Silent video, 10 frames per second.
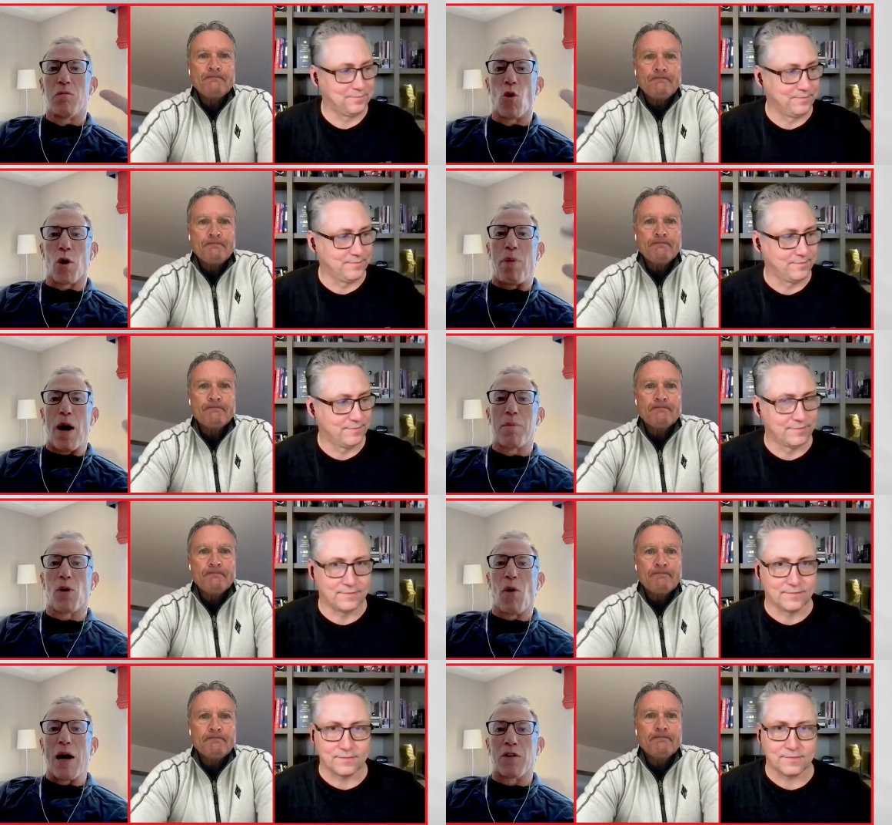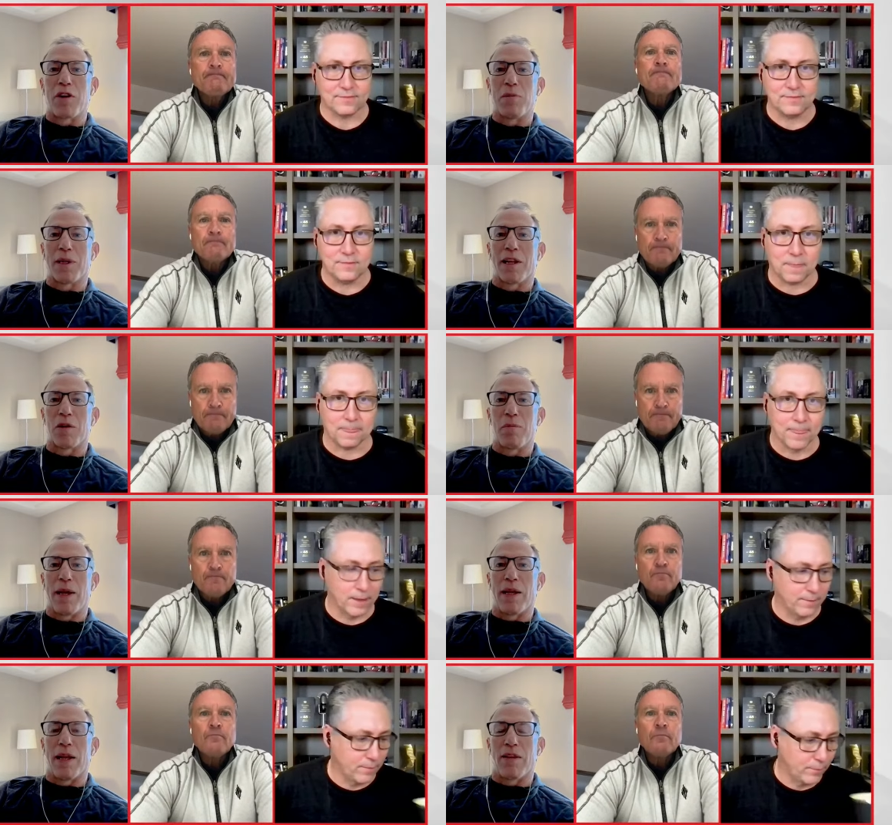Speaker 1: more pub around him a little
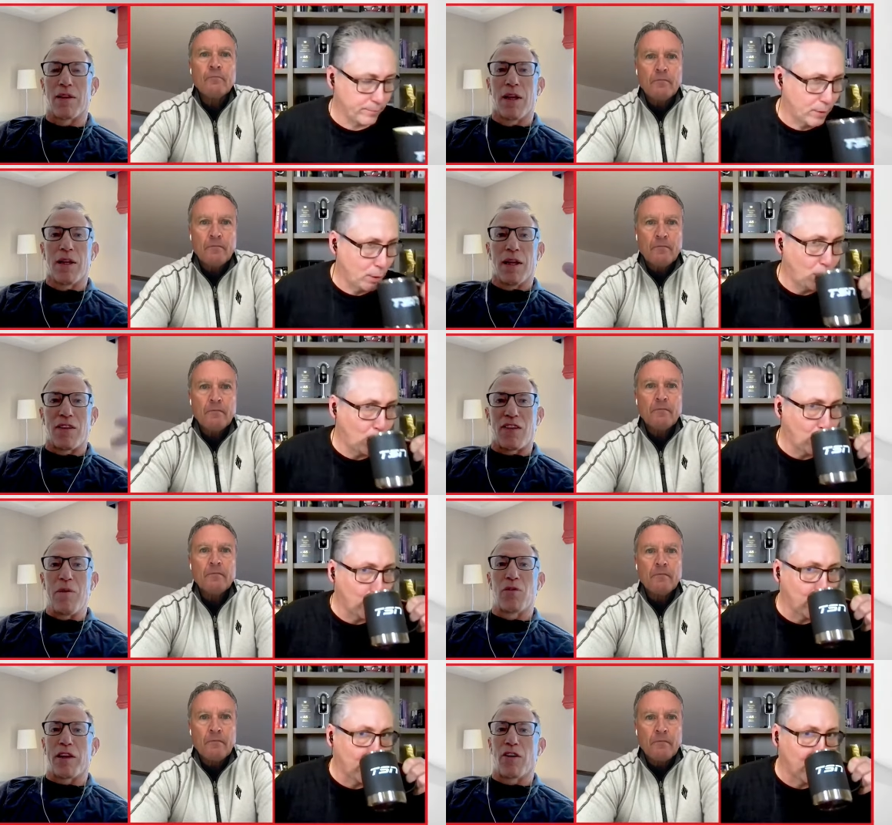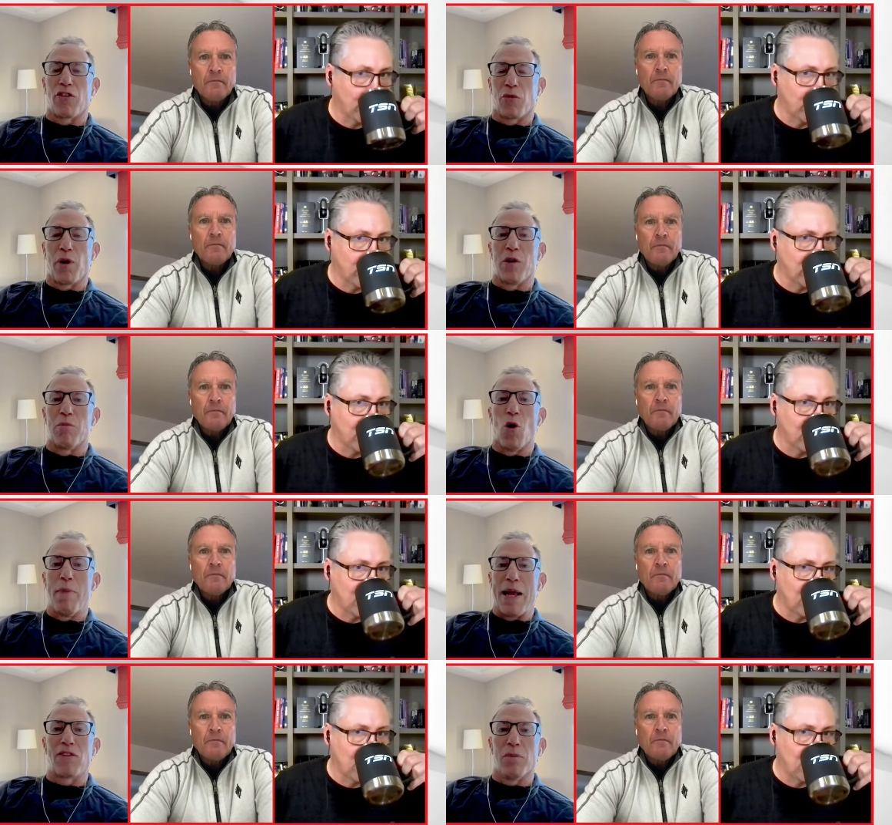bit, and it it seems like there's a real
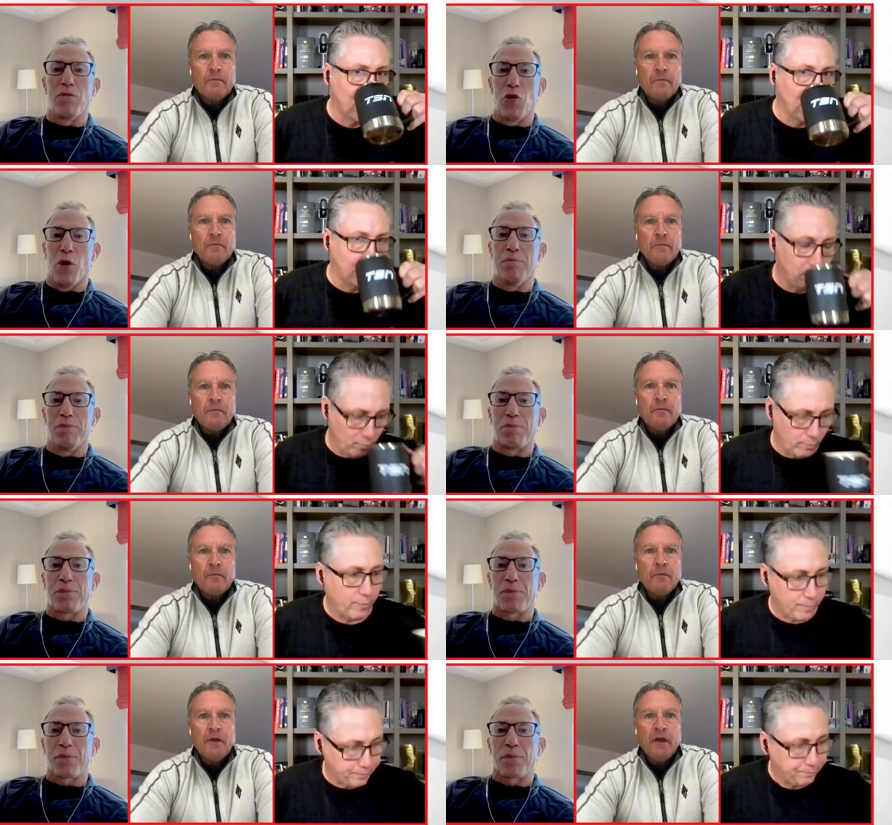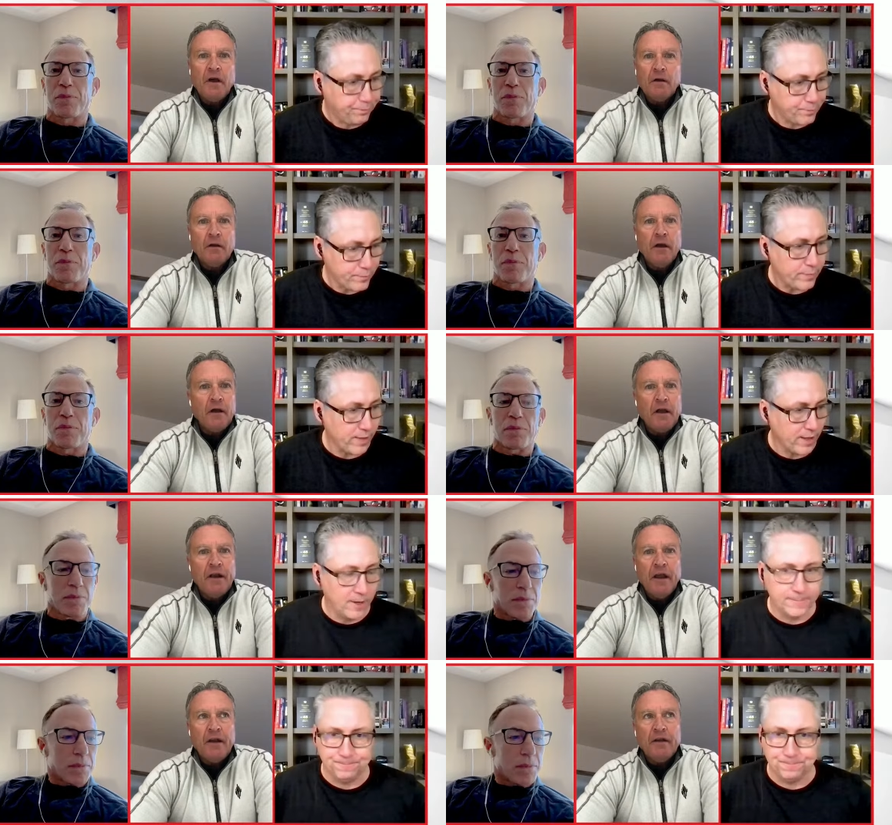momentum to him.
Speaker 2: Yeah, yeah,
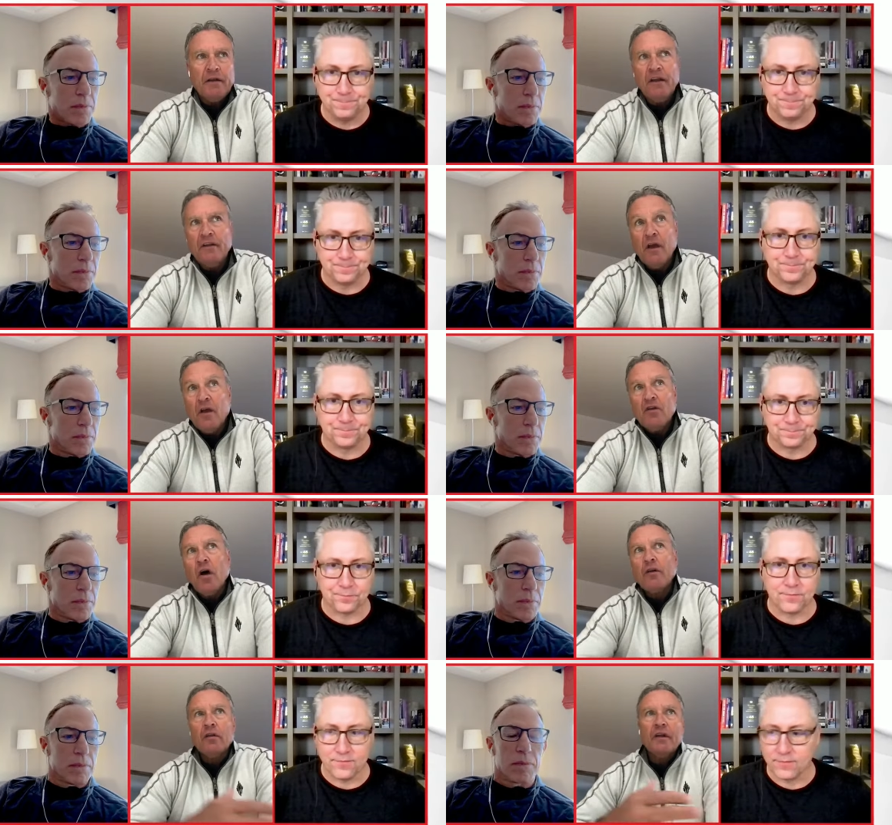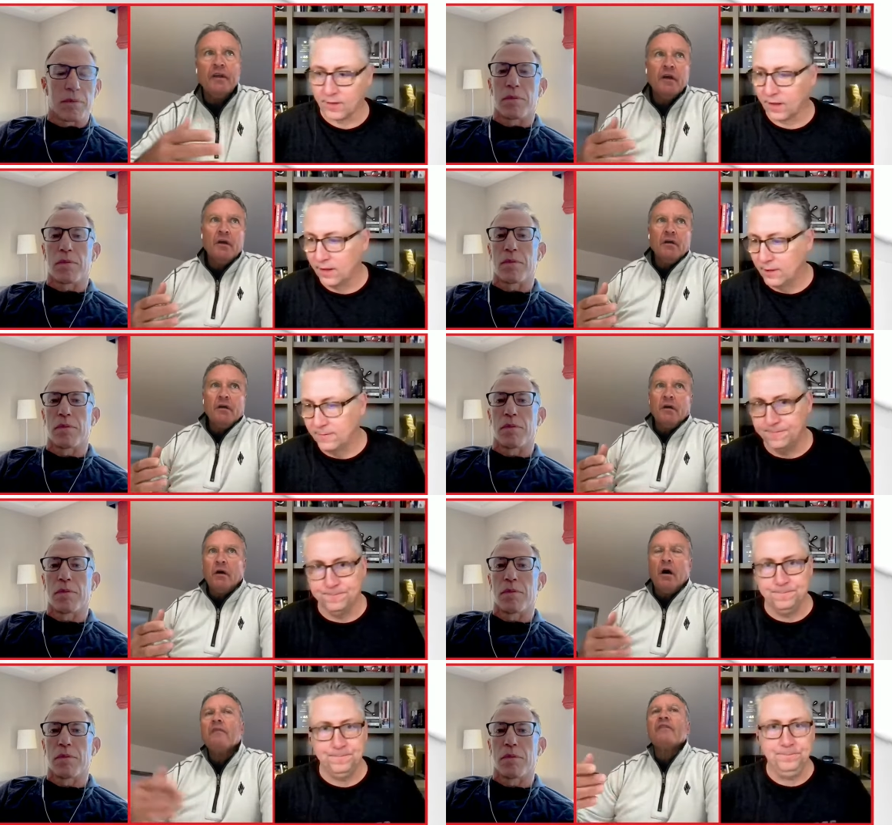and and he not only uh,
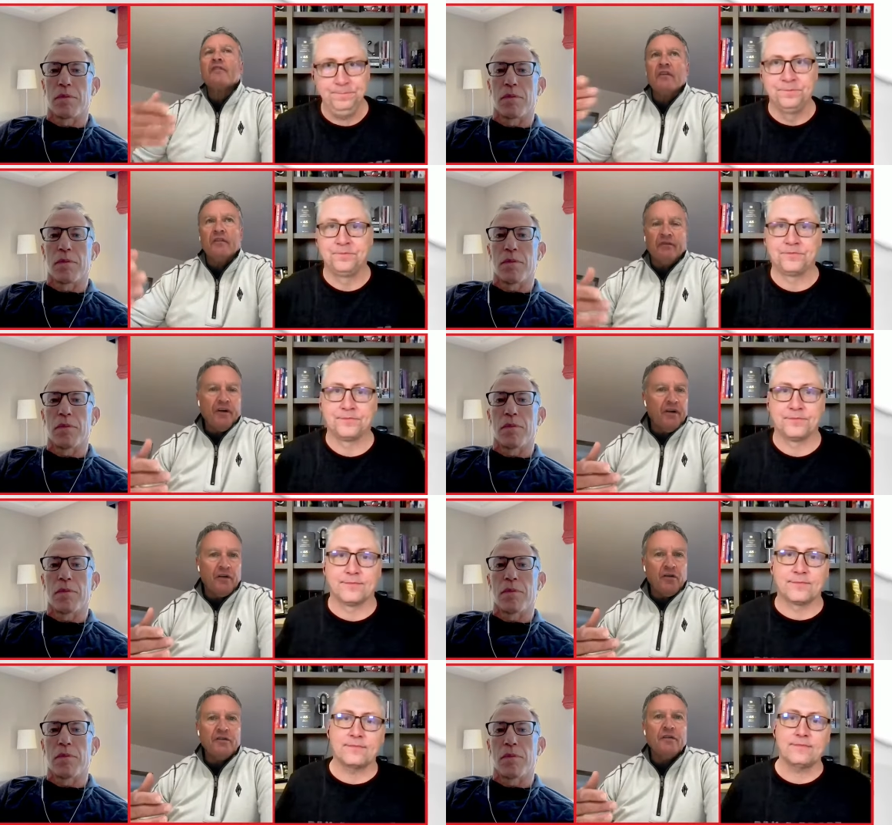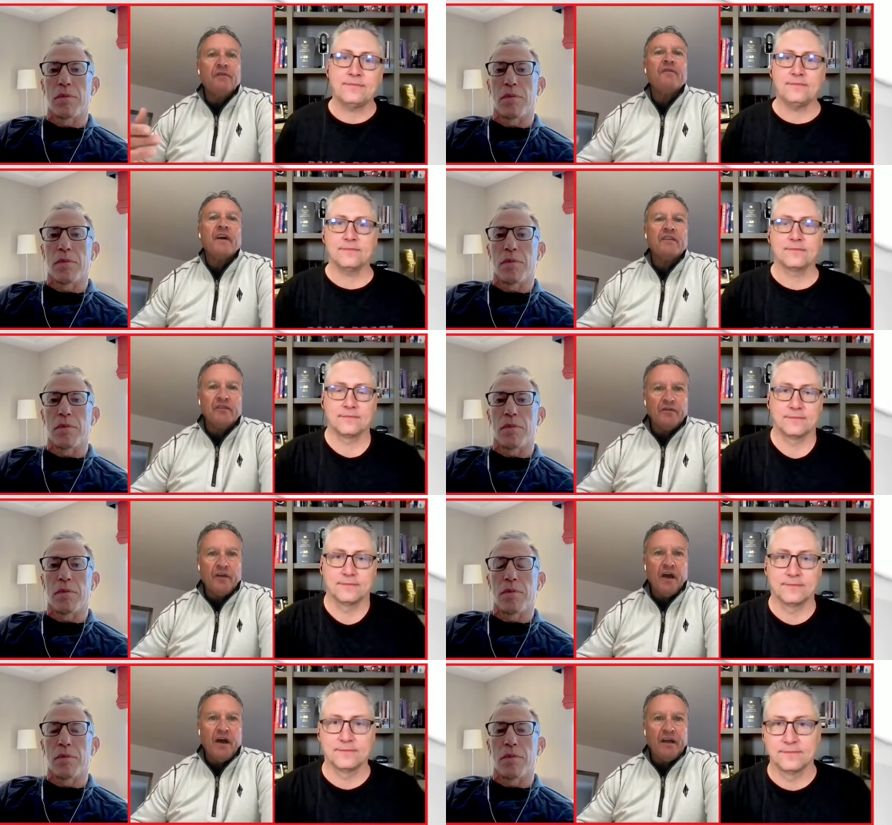obviously he's a very good defensive
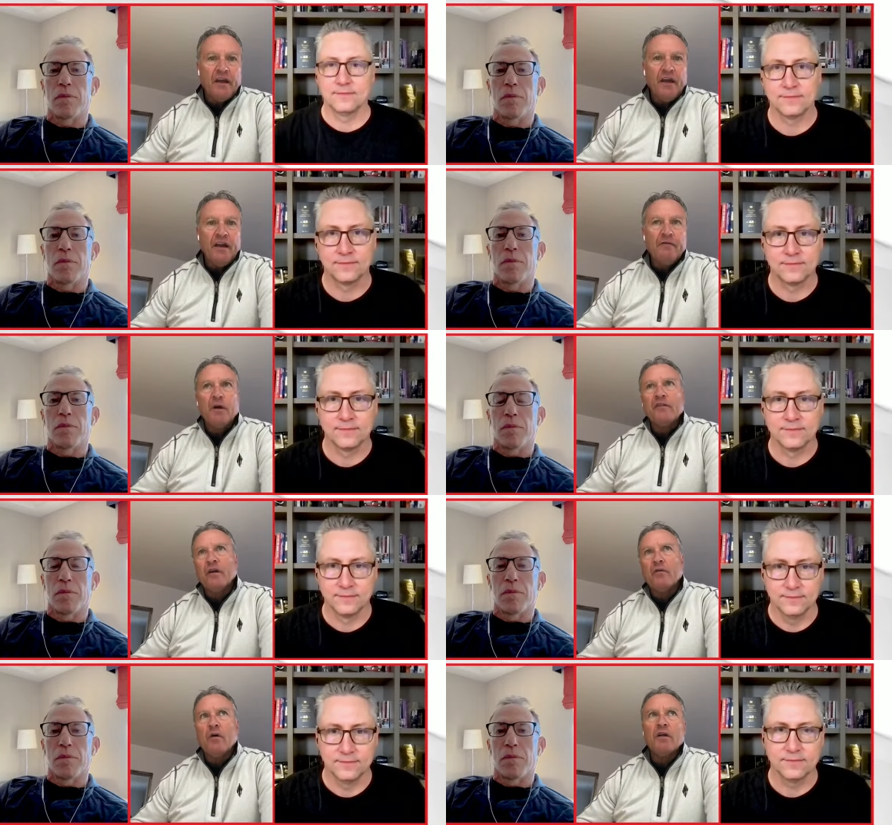guy, and everybody's like,